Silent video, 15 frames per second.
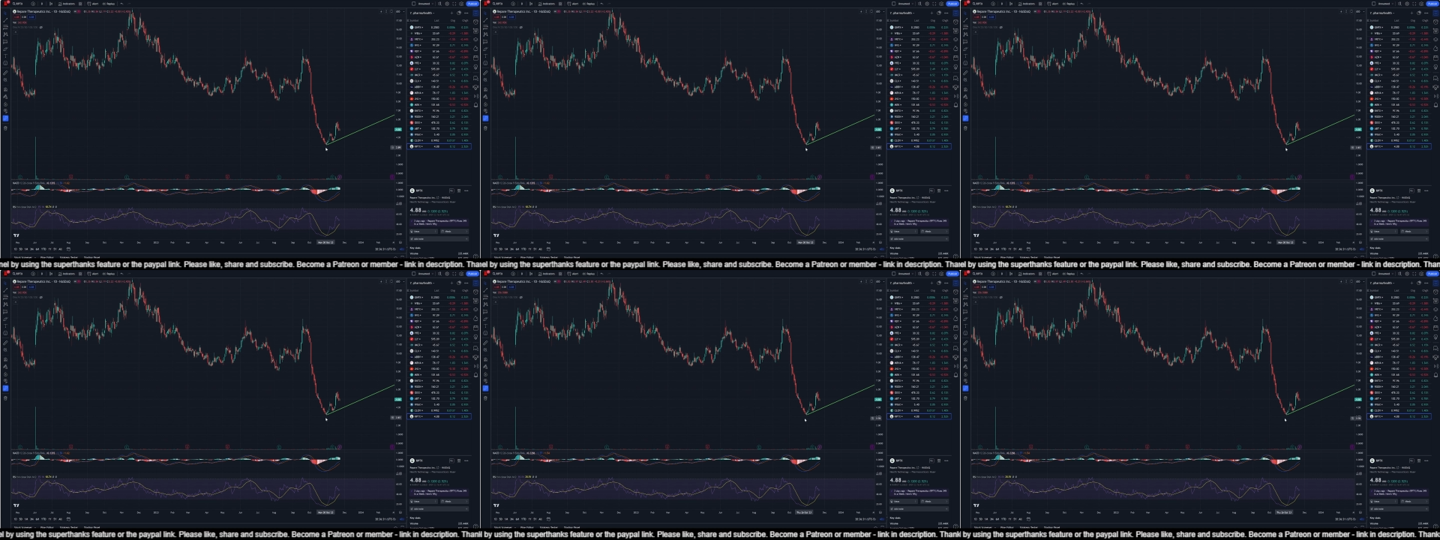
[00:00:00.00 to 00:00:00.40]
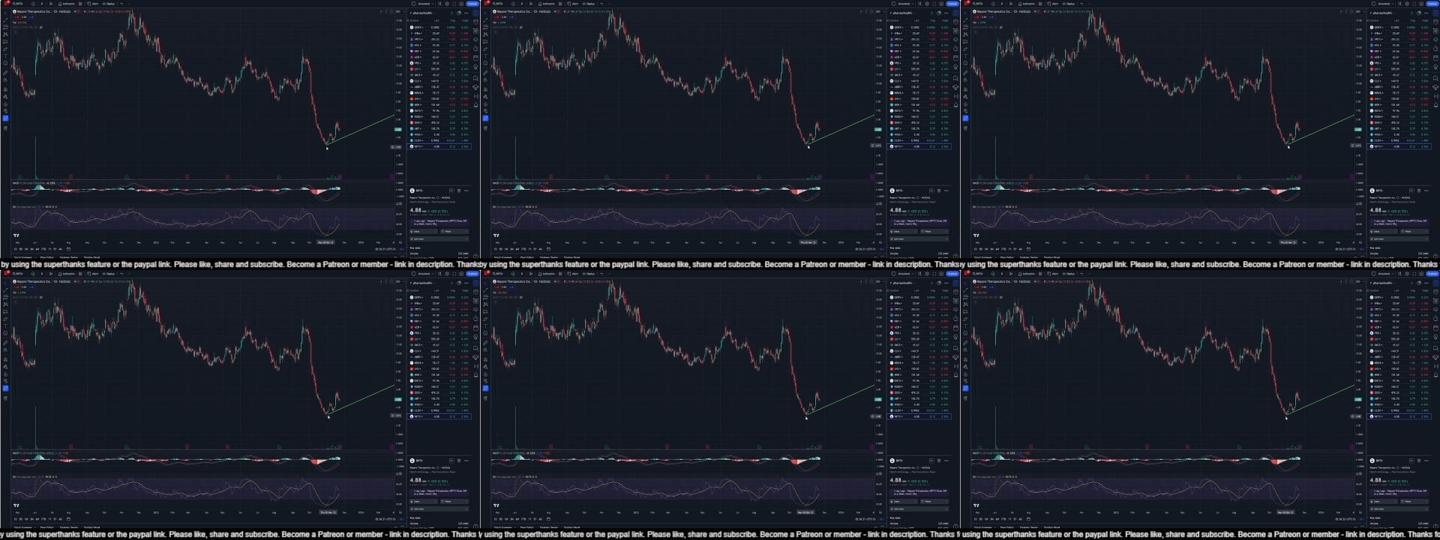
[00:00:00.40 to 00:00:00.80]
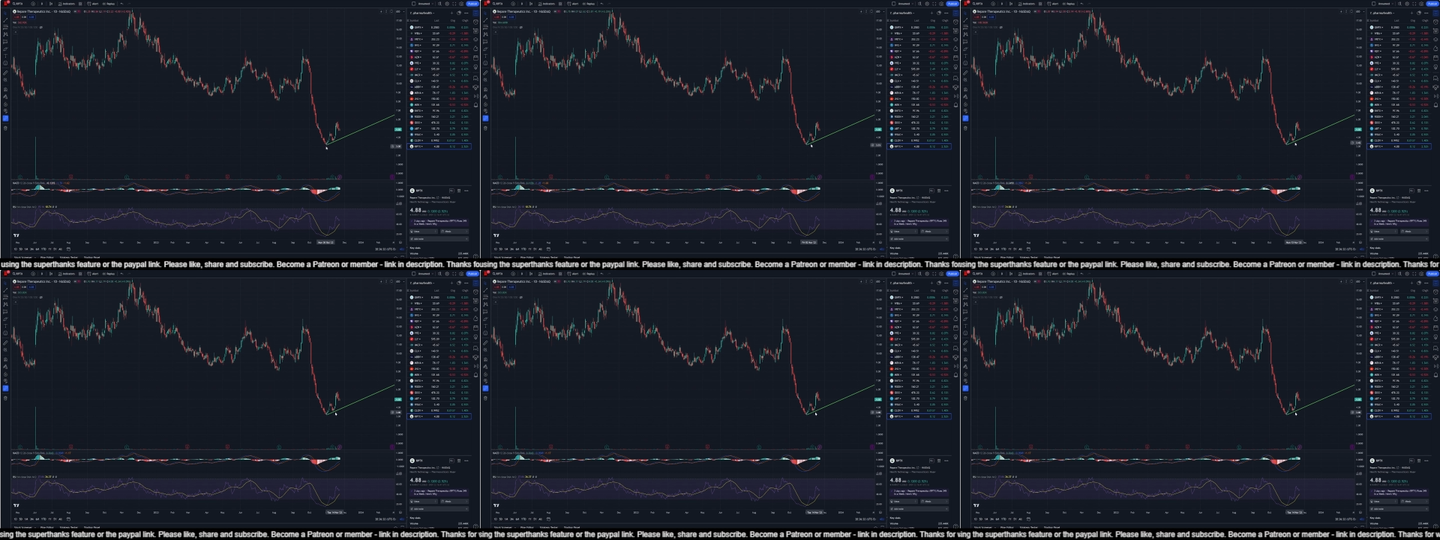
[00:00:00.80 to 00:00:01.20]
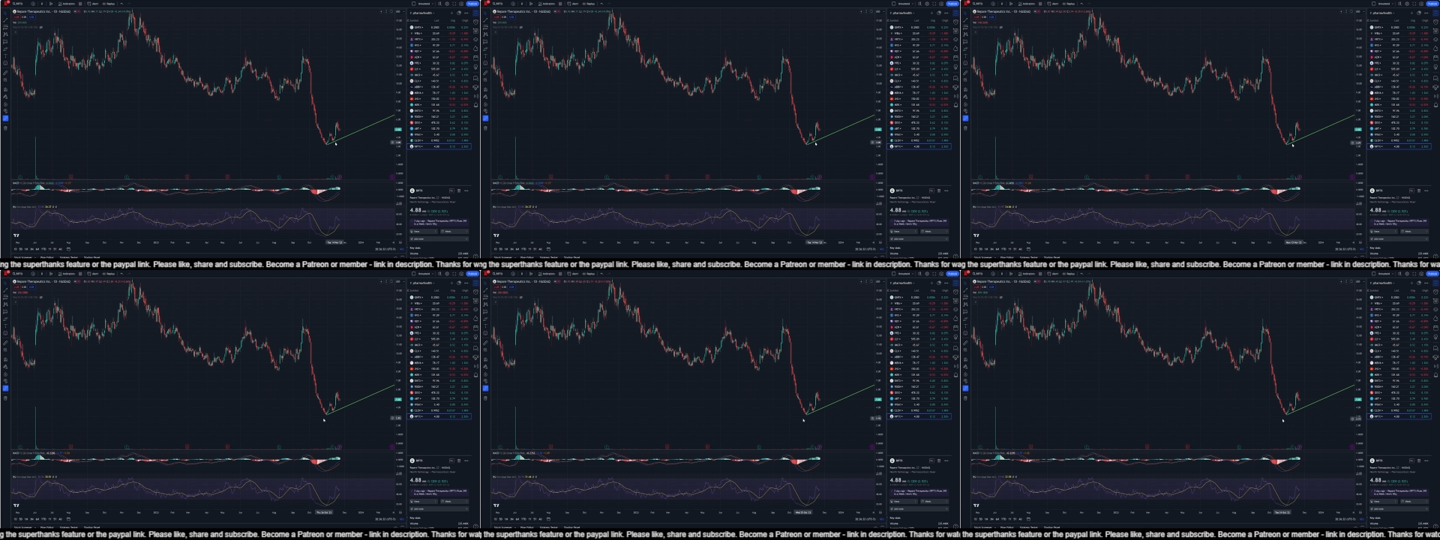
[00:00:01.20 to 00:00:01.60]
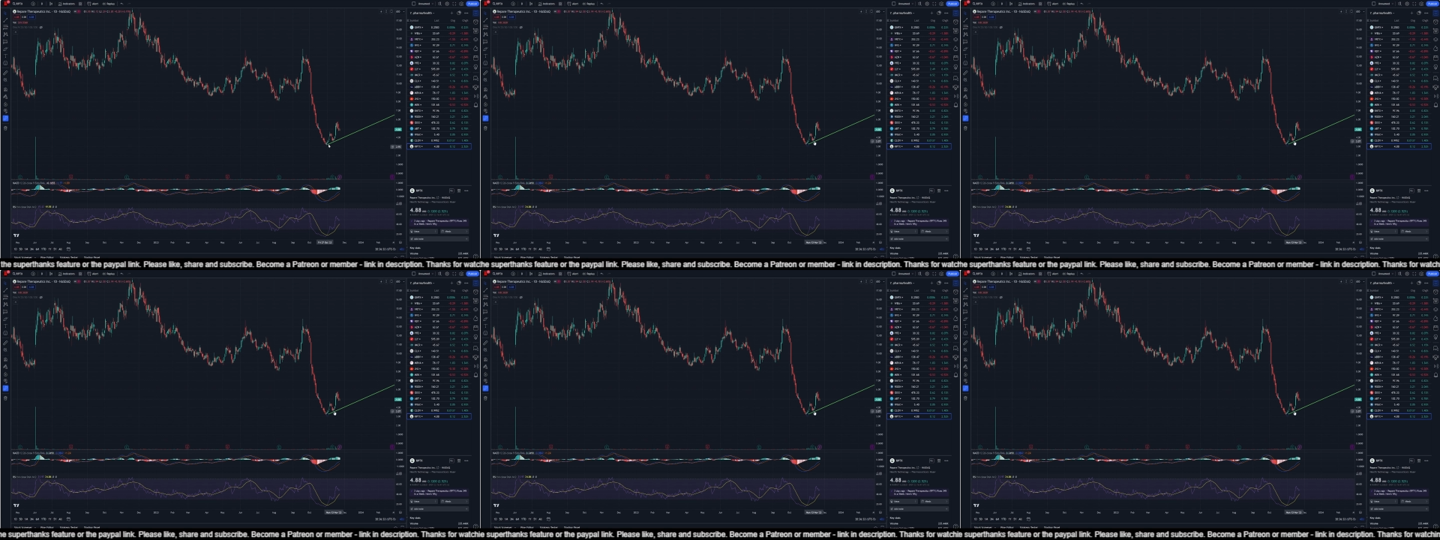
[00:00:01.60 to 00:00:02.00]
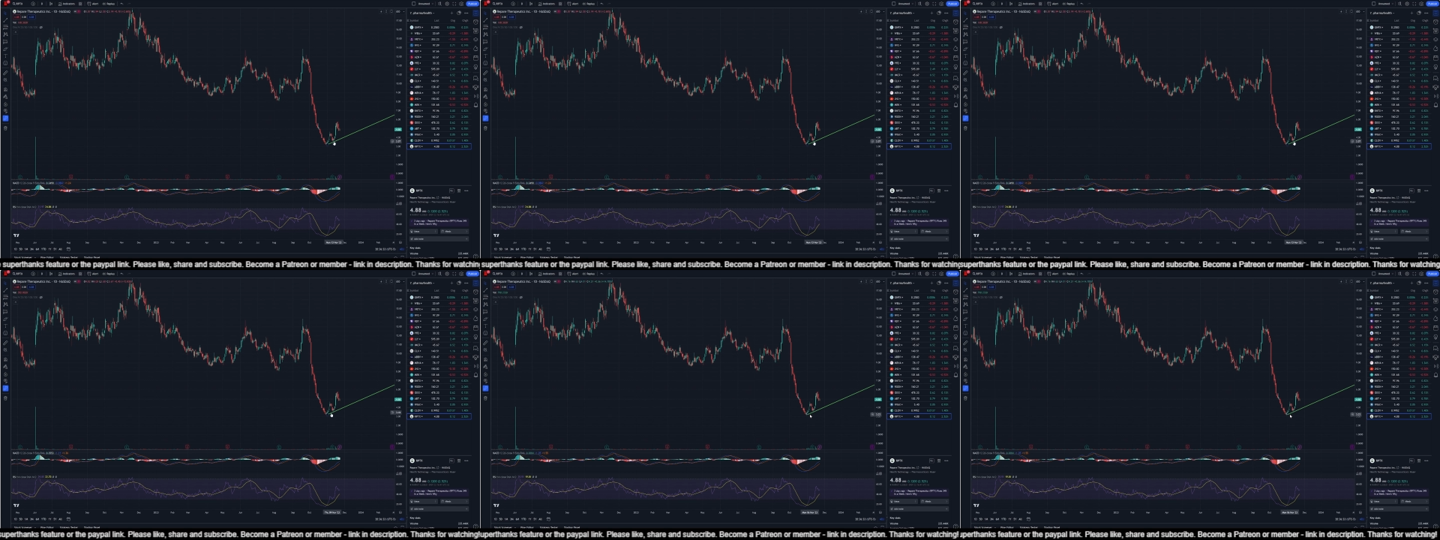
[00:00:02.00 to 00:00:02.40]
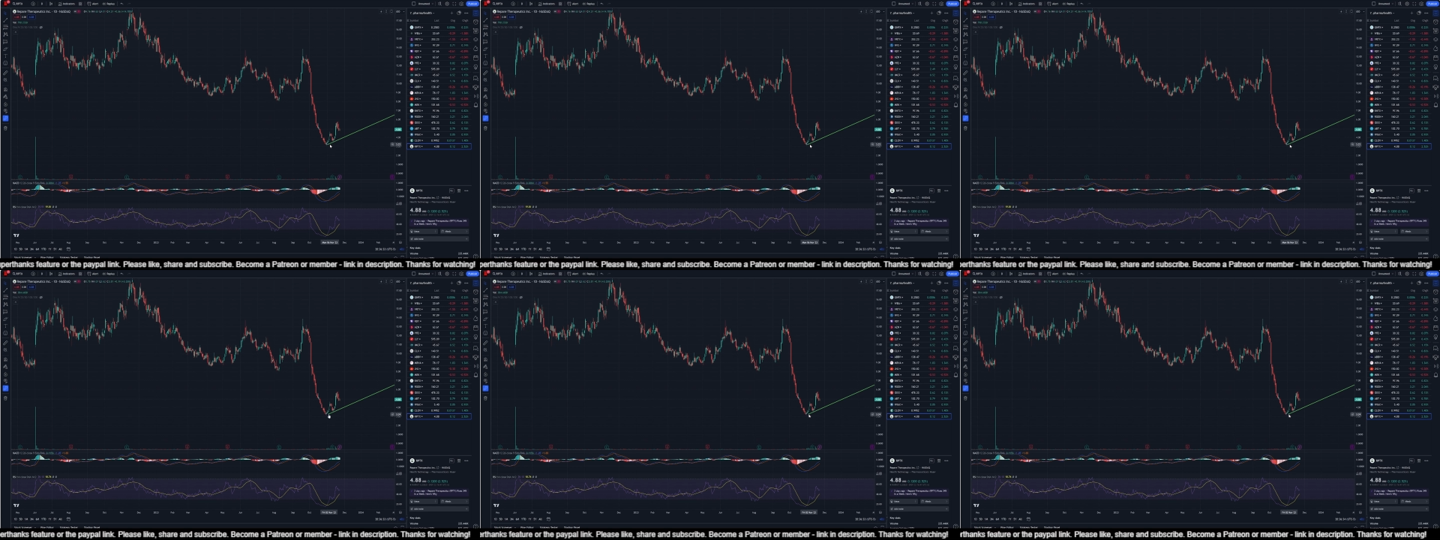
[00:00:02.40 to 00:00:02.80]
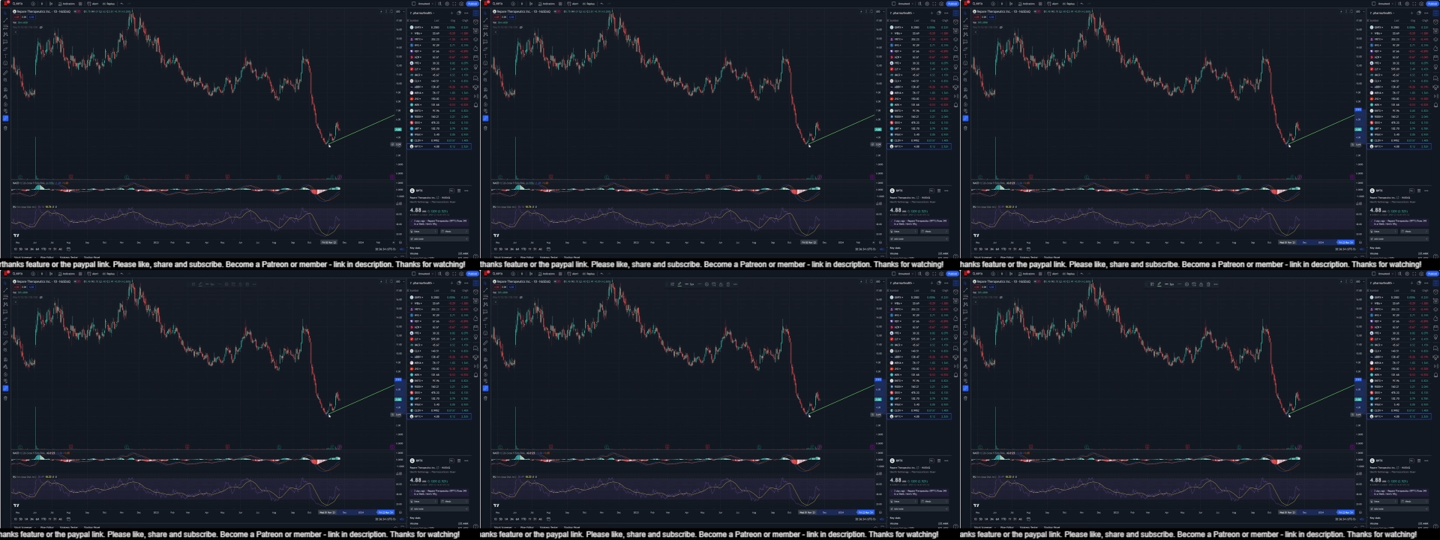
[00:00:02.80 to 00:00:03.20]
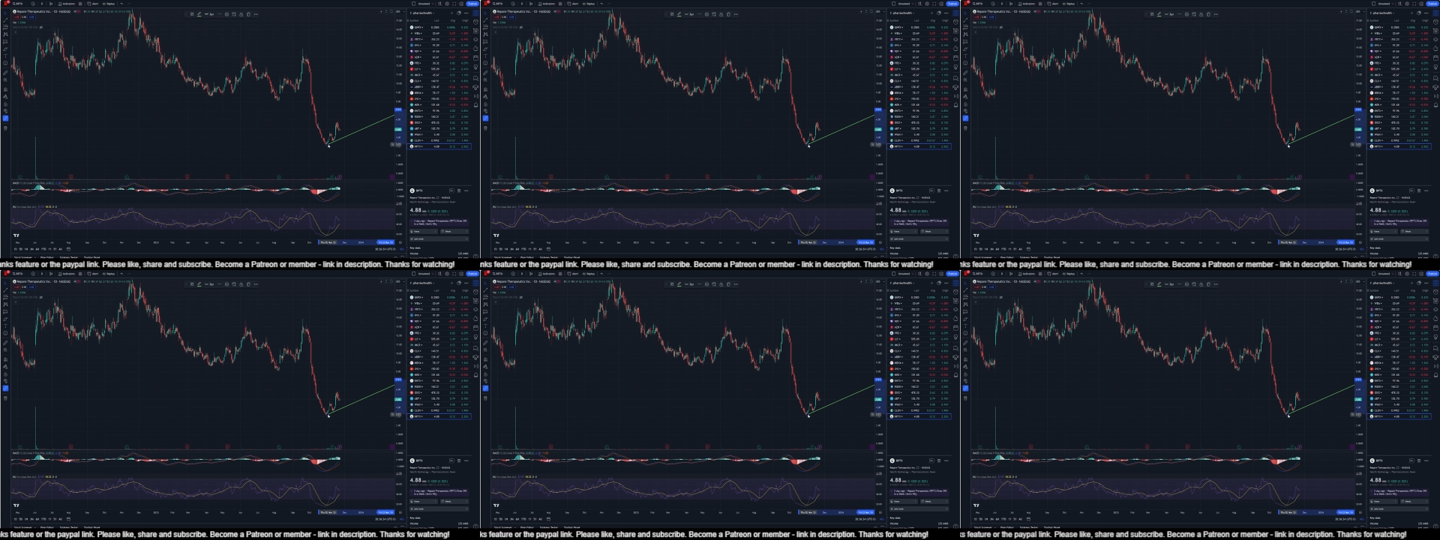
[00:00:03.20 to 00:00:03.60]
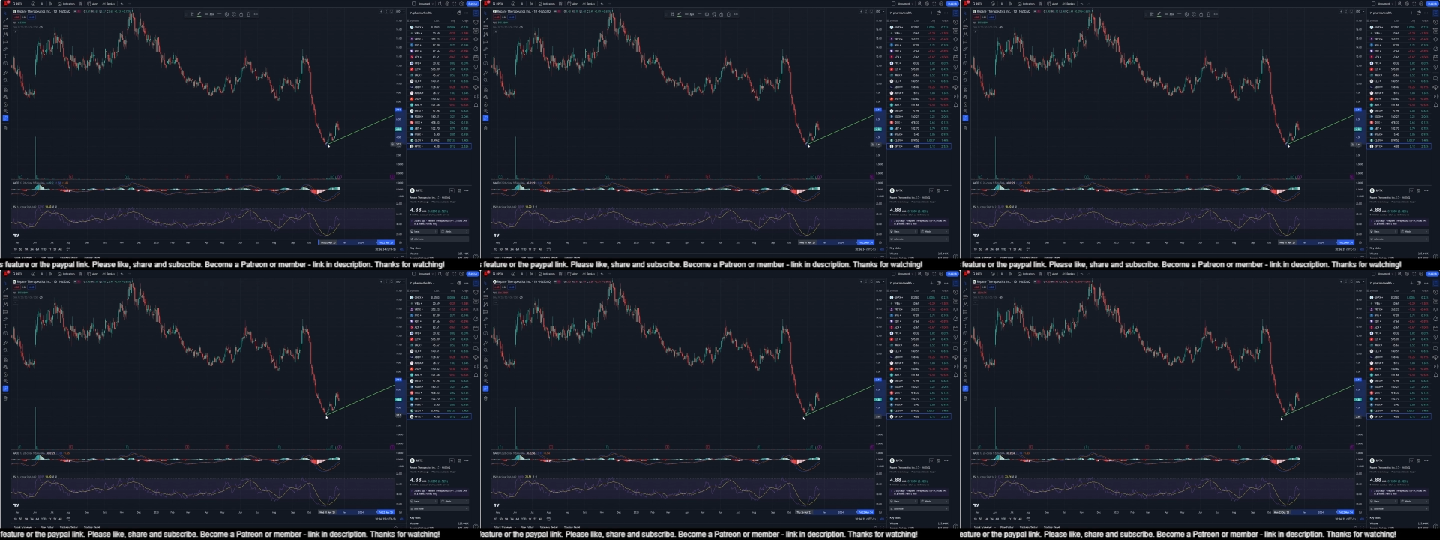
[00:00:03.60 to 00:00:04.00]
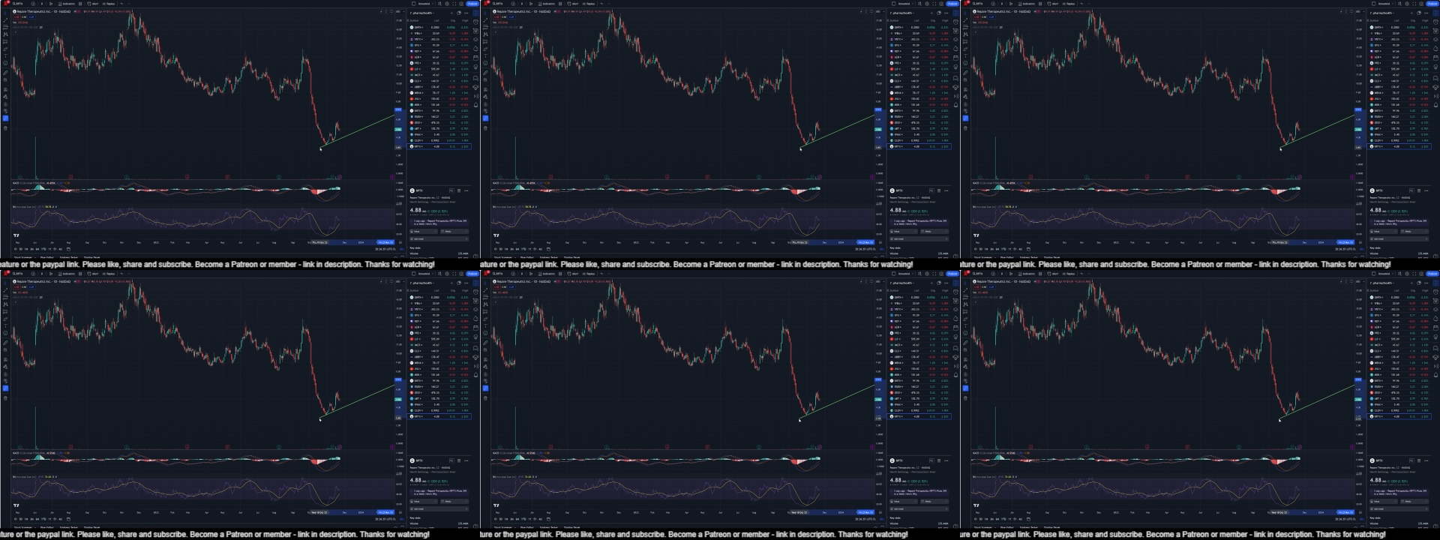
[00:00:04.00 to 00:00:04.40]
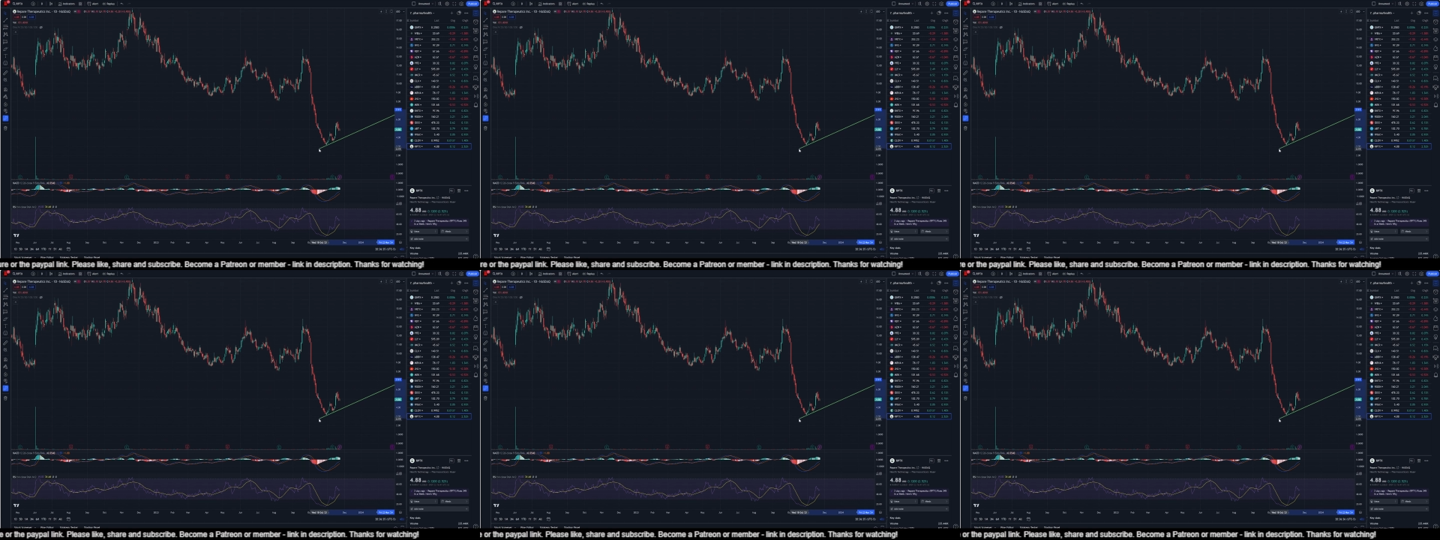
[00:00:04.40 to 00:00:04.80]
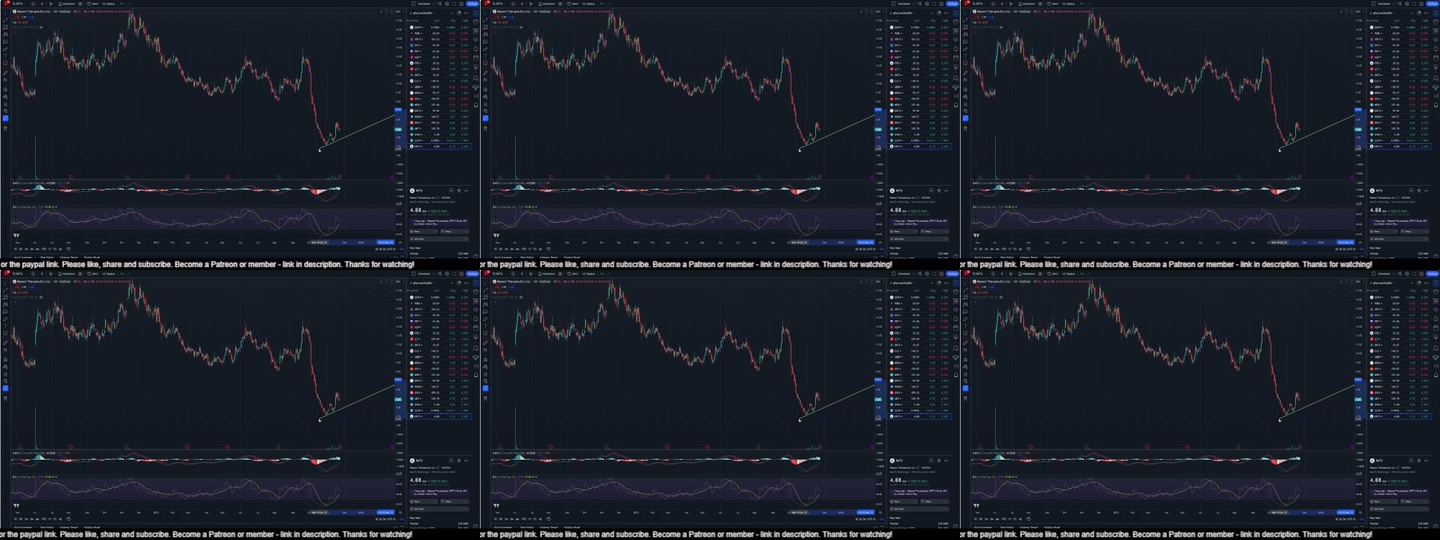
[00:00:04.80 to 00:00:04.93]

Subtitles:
Nobody's mouth can be seen.